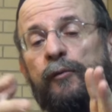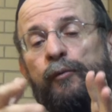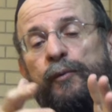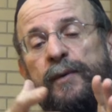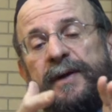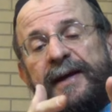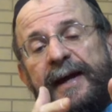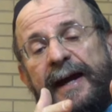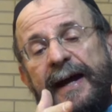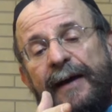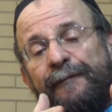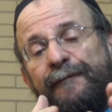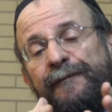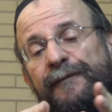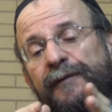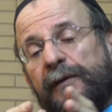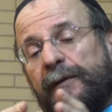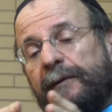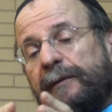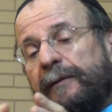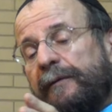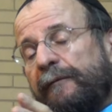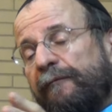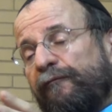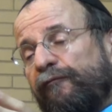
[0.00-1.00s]
we have
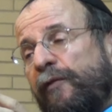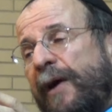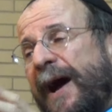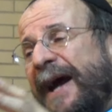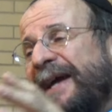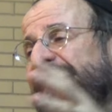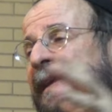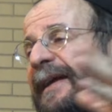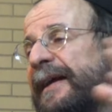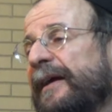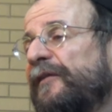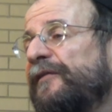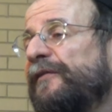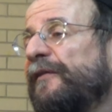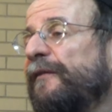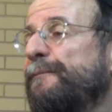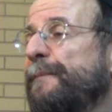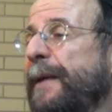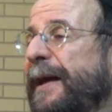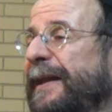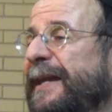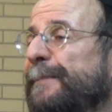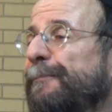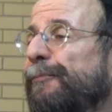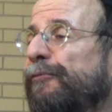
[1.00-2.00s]
the writings of
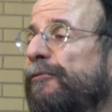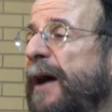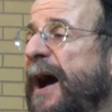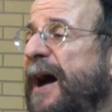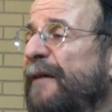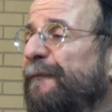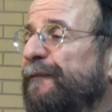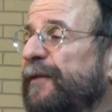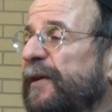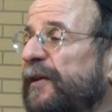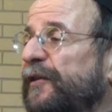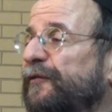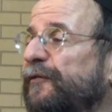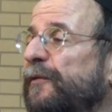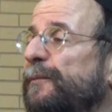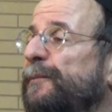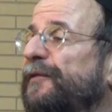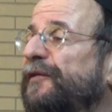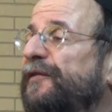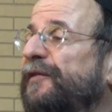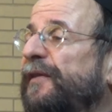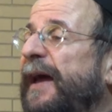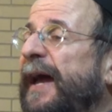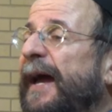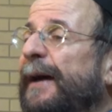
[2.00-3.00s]
many prophets, from
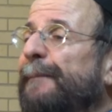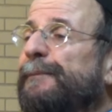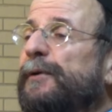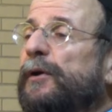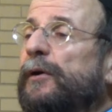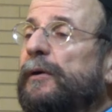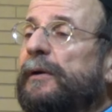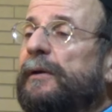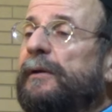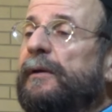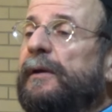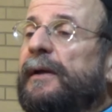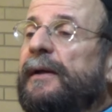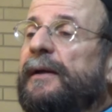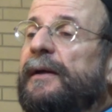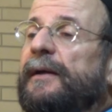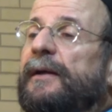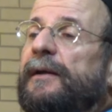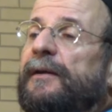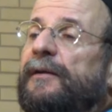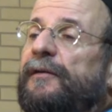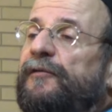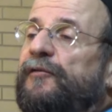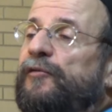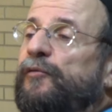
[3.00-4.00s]
Samuel
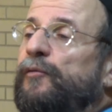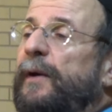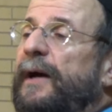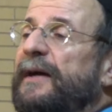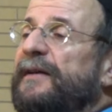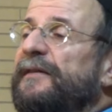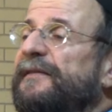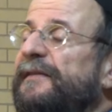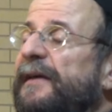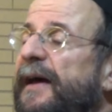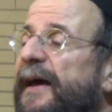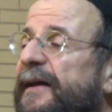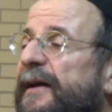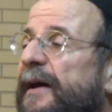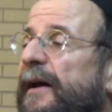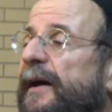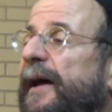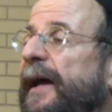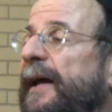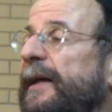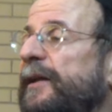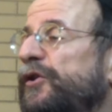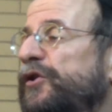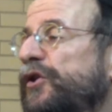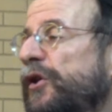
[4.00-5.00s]
to Isaiah
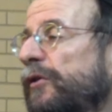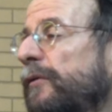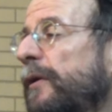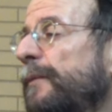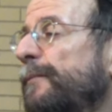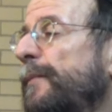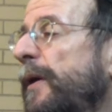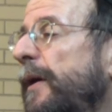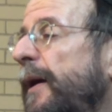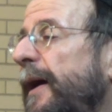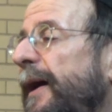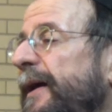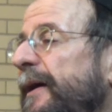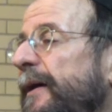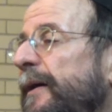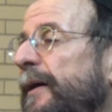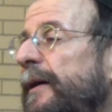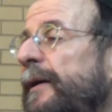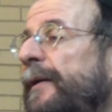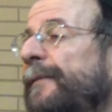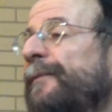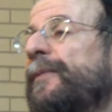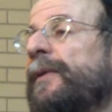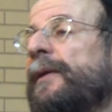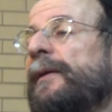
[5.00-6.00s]
and
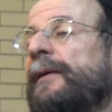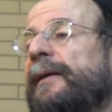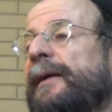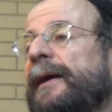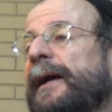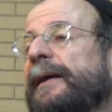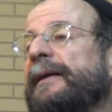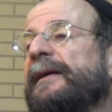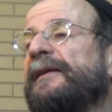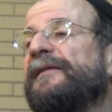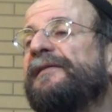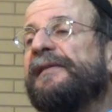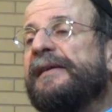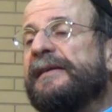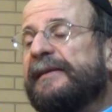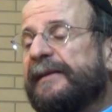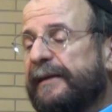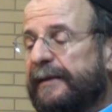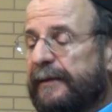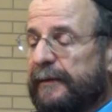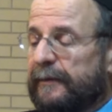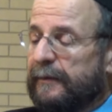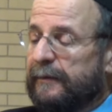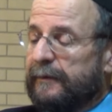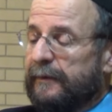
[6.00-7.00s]
Jeremiah and
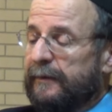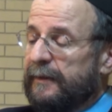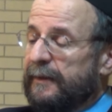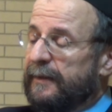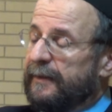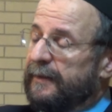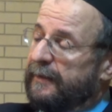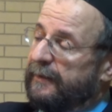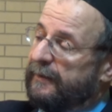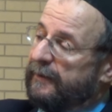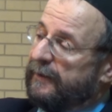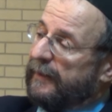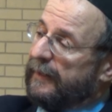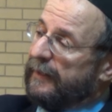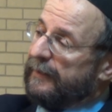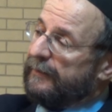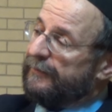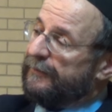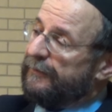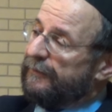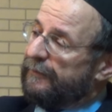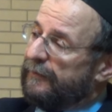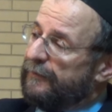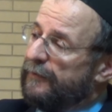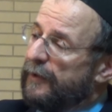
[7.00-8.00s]
Ezekiel
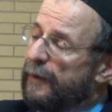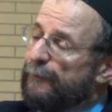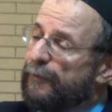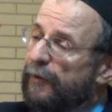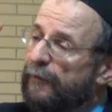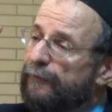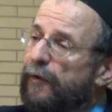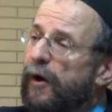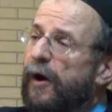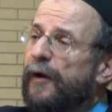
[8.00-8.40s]
and a number of